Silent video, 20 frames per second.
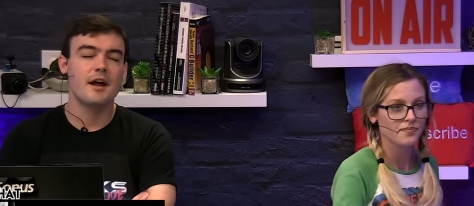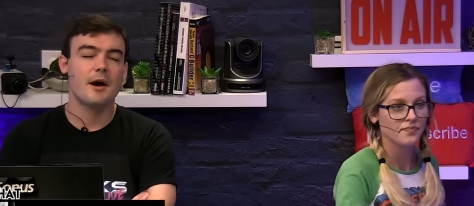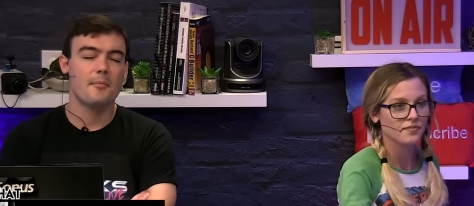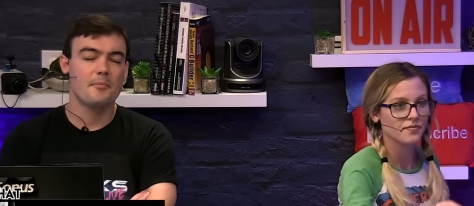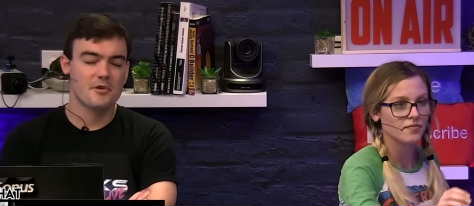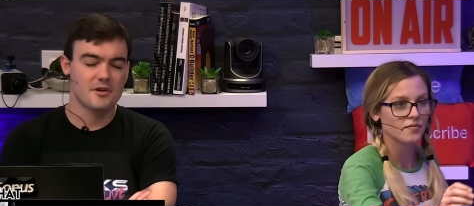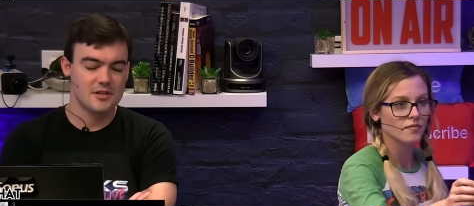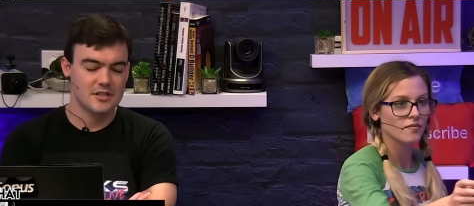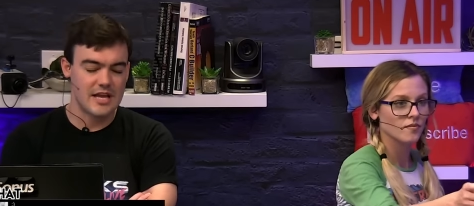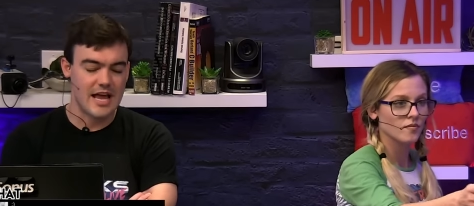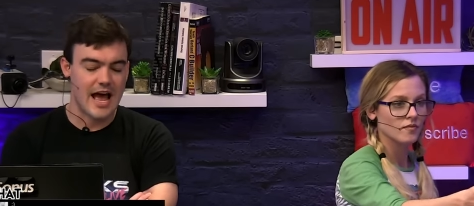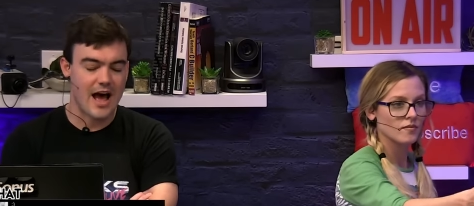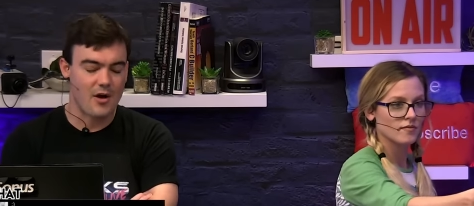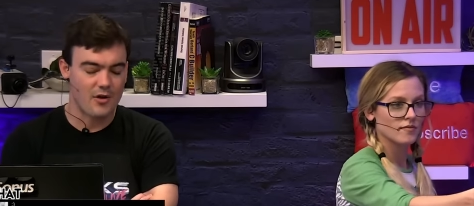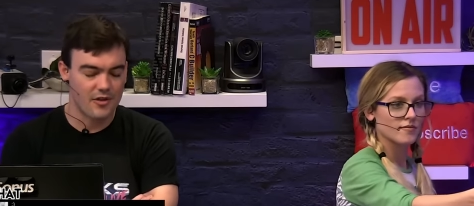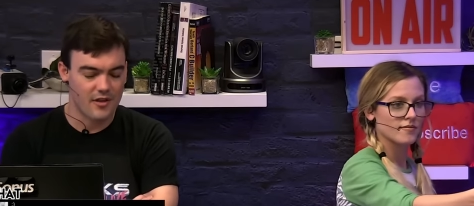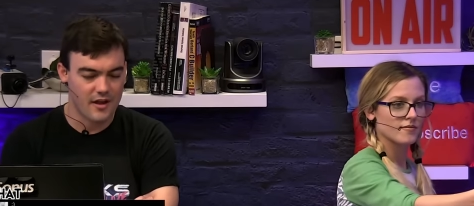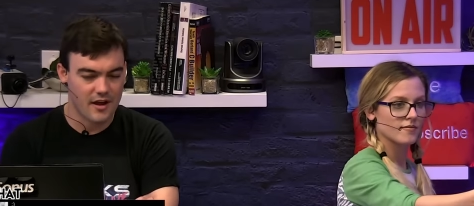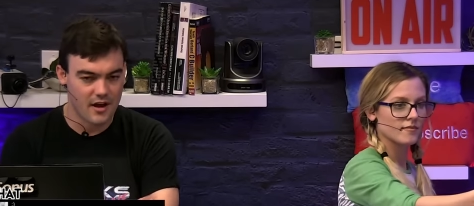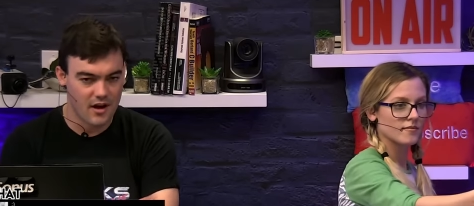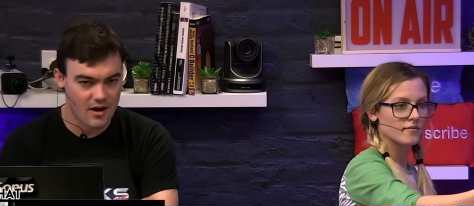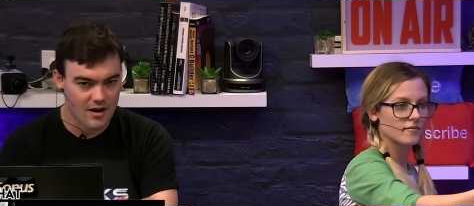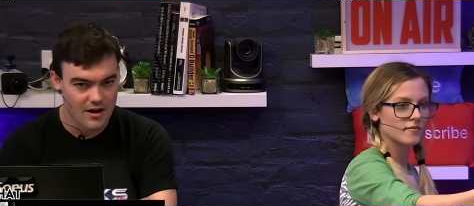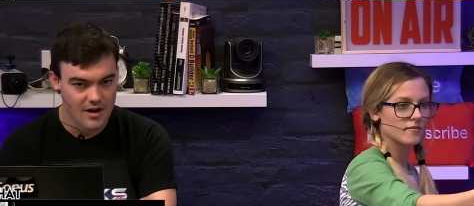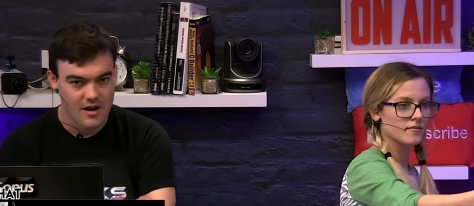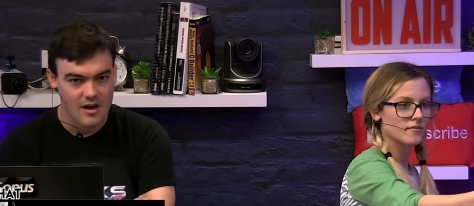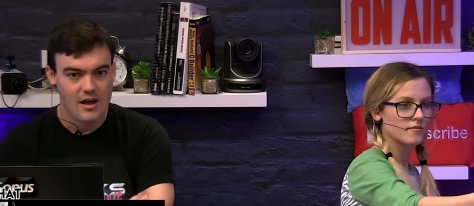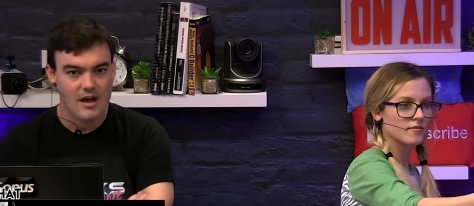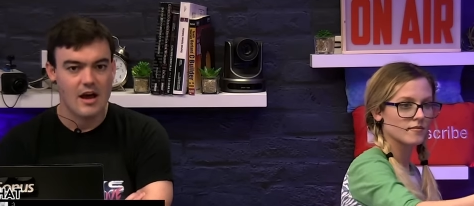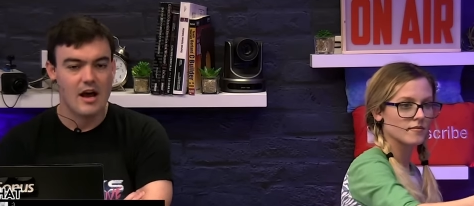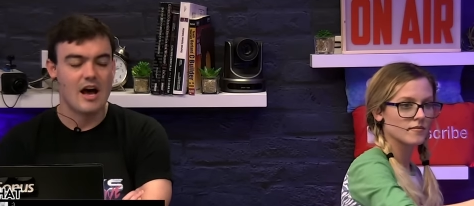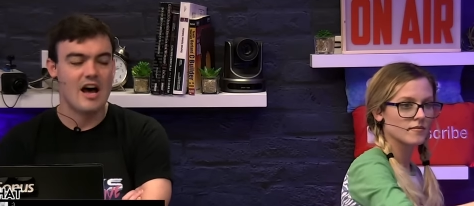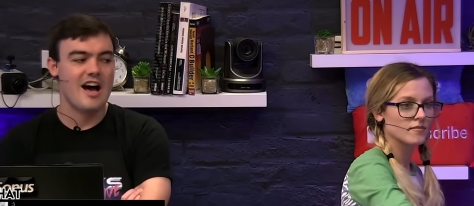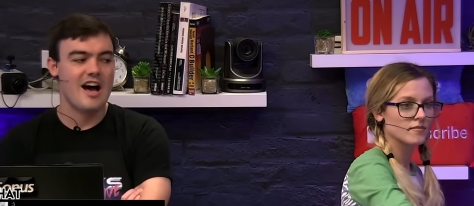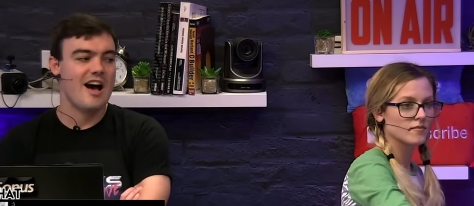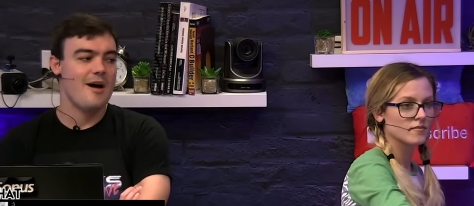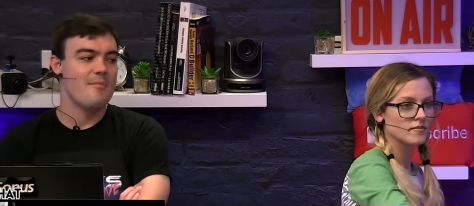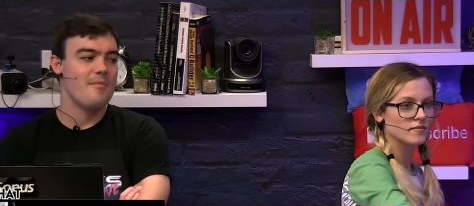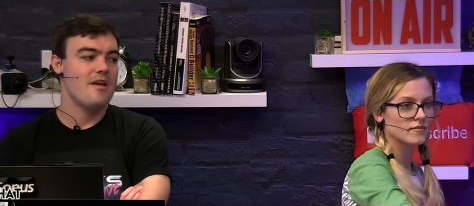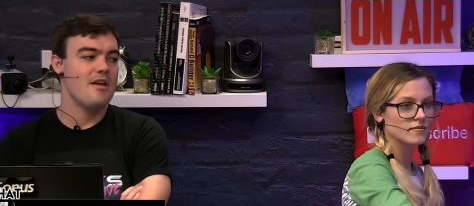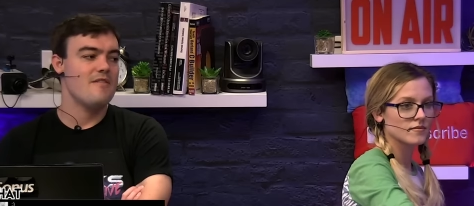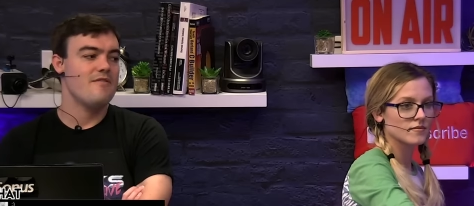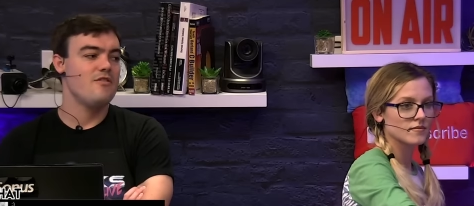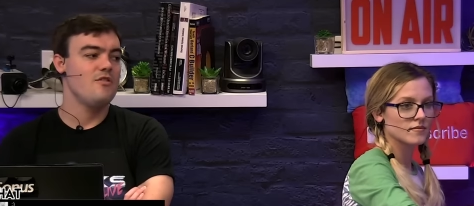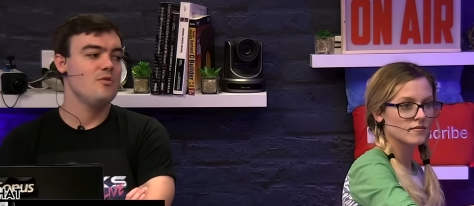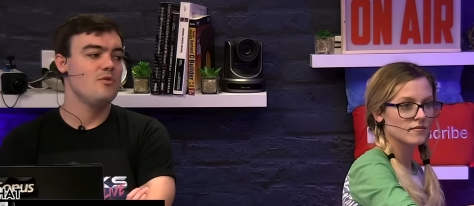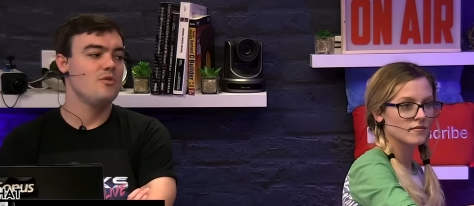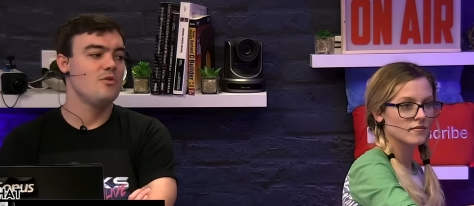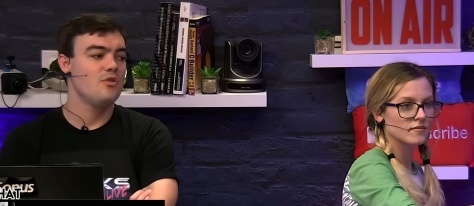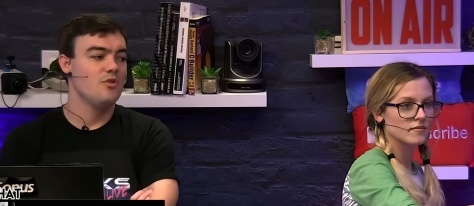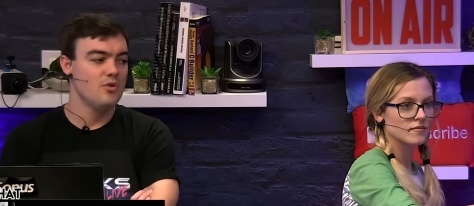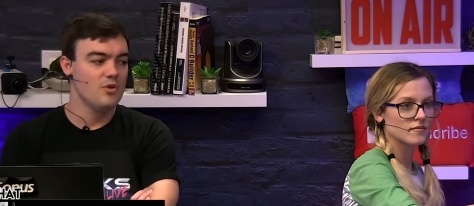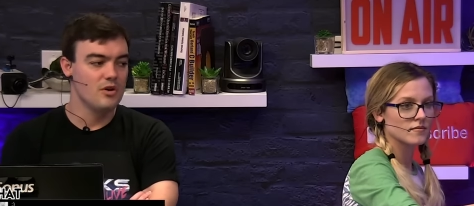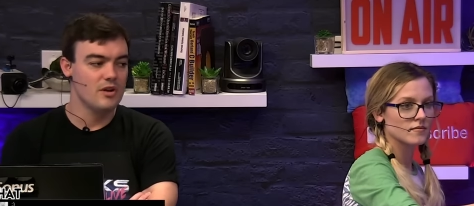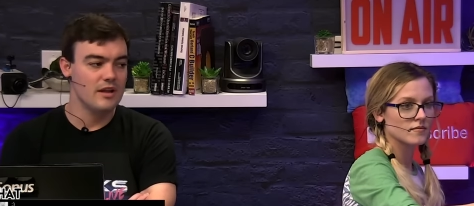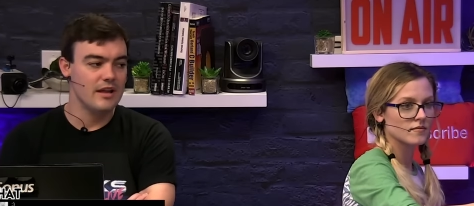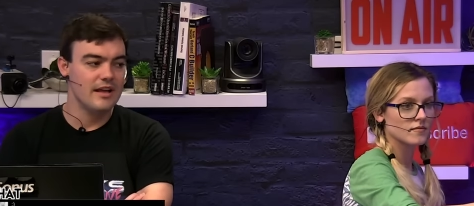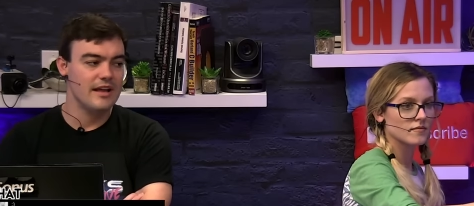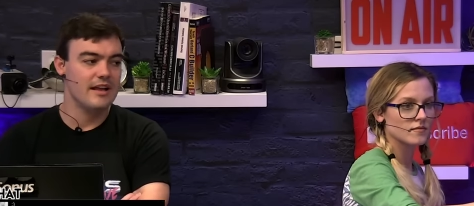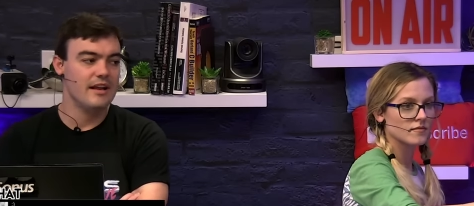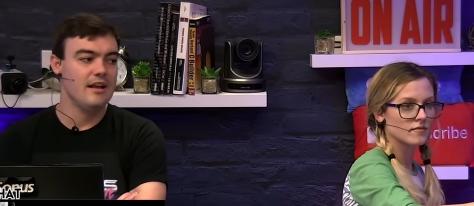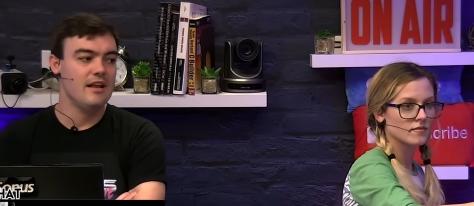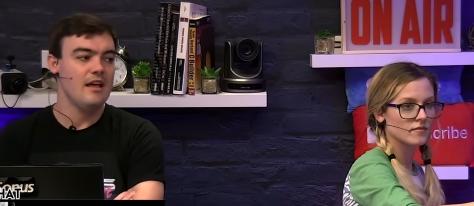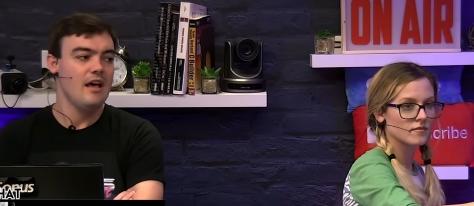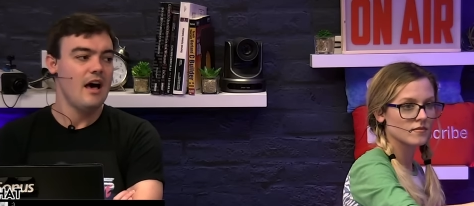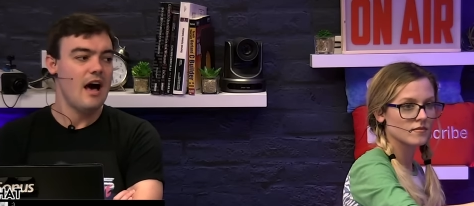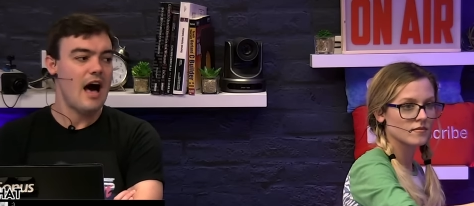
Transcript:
Speaker 1: numbers out there. Um, if you Google it,